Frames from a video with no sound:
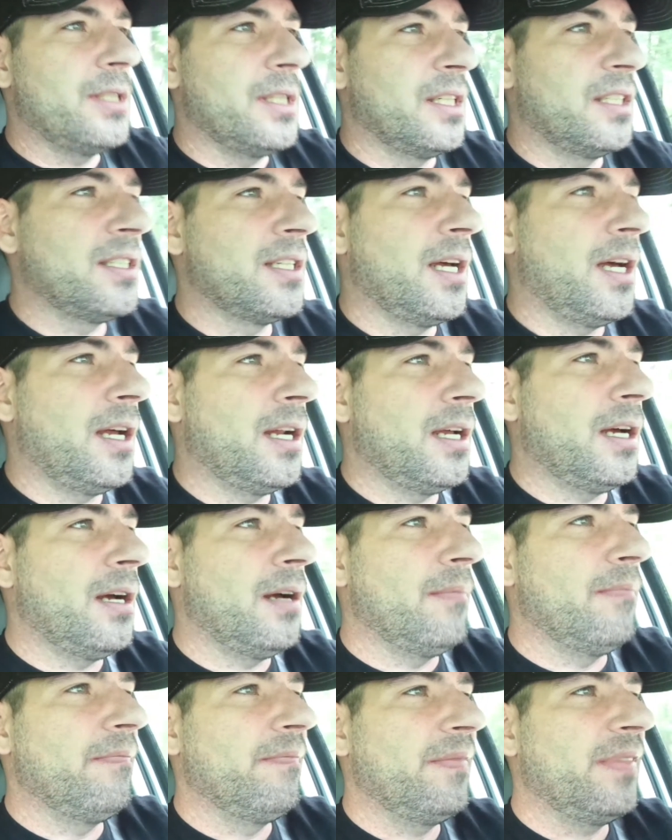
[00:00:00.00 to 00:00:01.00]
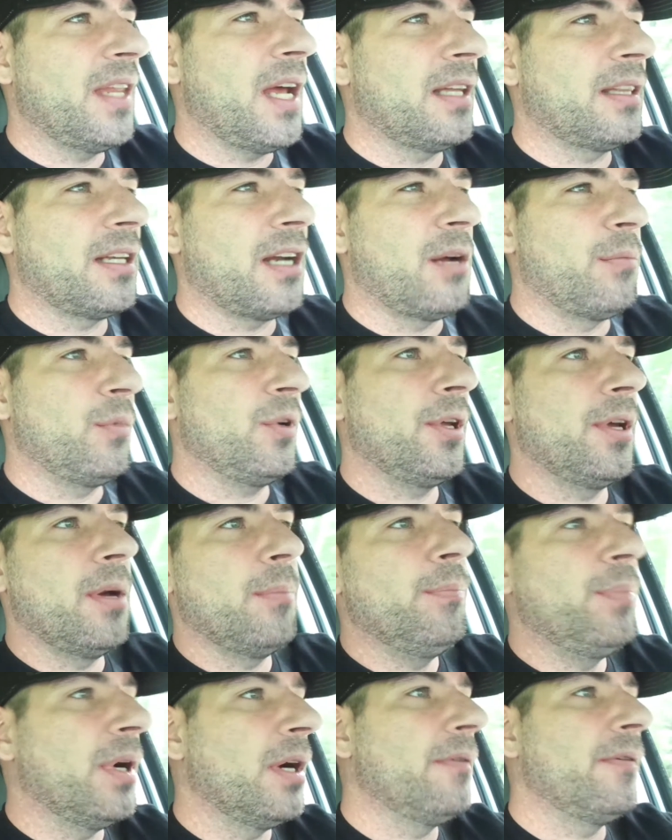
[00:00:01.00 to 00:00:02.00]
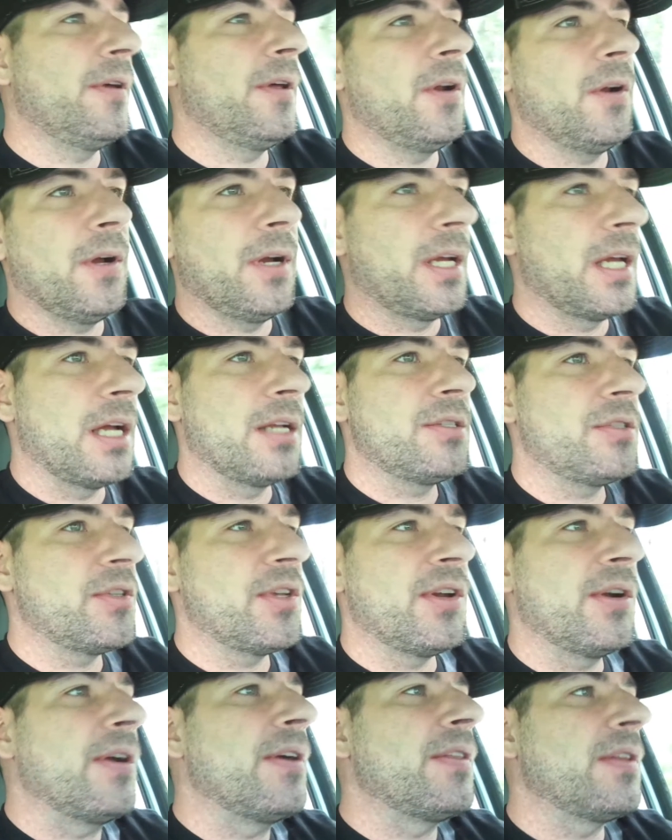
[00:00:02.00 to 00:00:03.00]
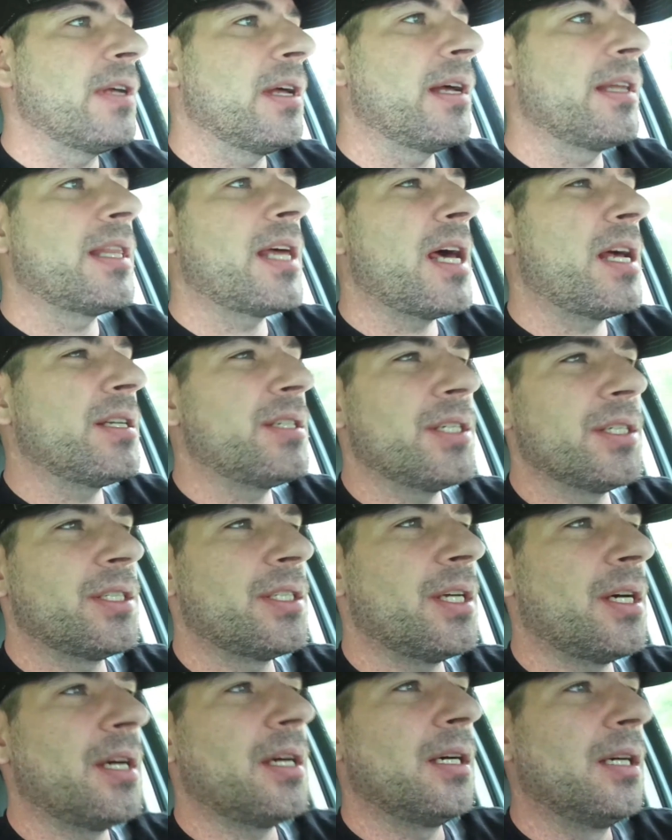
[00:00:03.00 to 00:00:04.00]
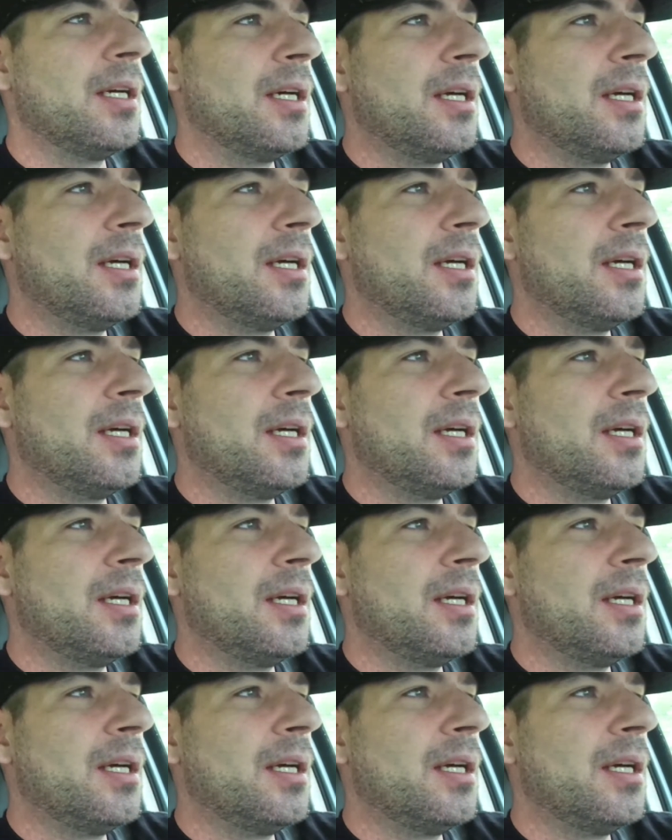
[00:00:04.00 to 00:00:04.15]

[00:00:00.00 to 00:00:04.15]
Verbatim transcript: It's not, um, not that I'm really above it or against it or anything like that. It's just, uh,